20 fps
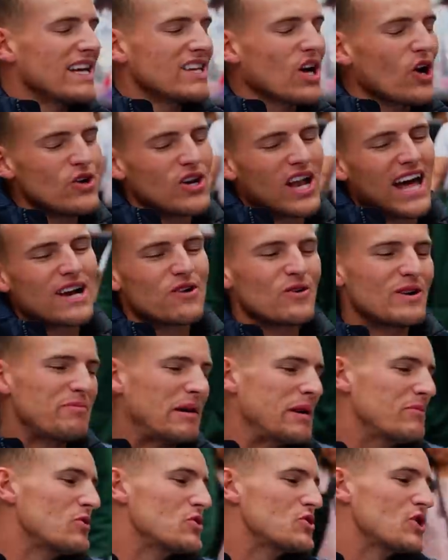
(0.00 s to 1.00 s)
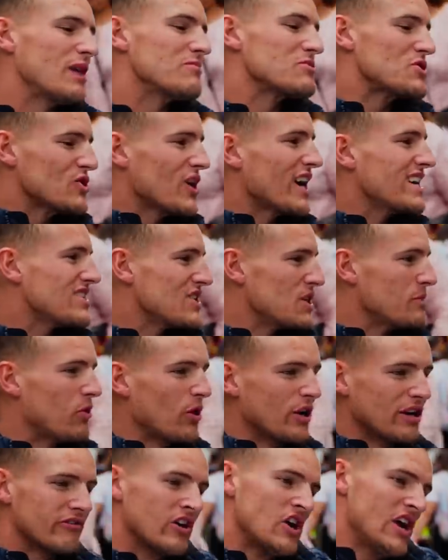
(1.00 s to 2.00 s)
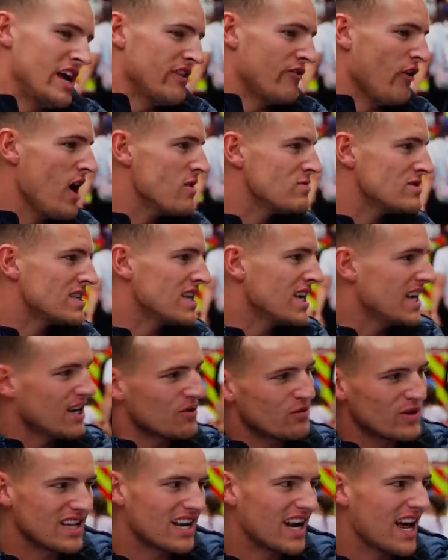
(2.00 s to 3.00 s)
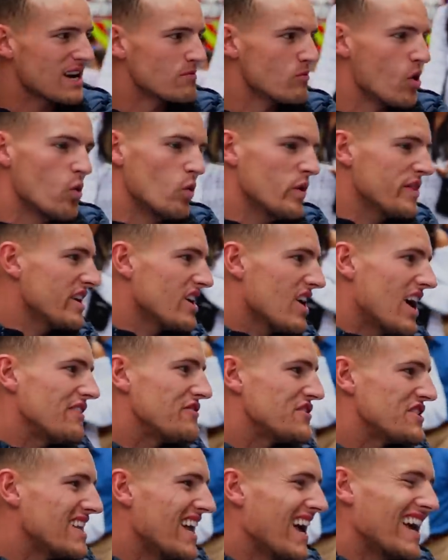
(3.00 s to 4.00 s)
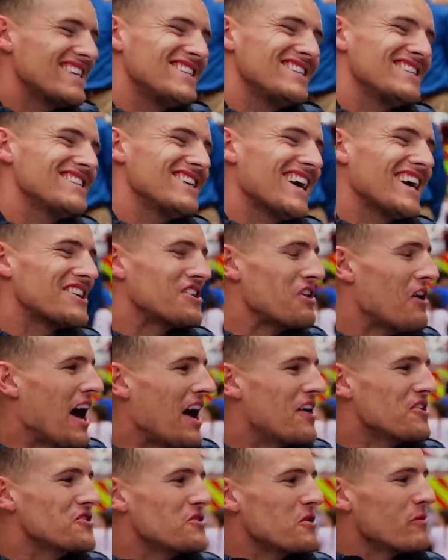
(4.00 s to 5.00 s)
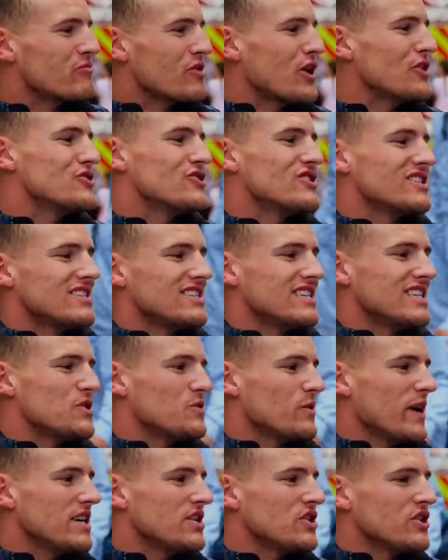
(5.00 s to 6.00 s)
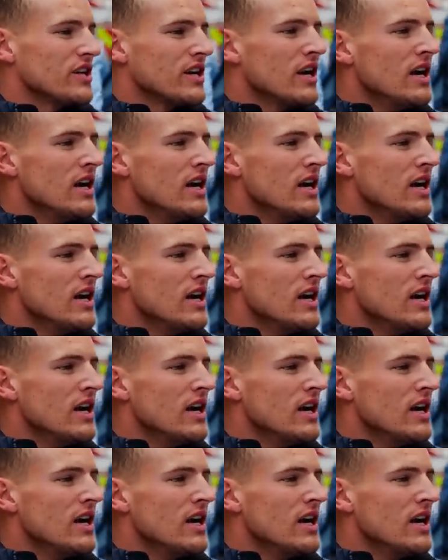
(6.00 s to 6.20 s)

I don't like when people on. jump straight to the point of if I was here with an animal with a knife to their. It's just like not how you approach the situation.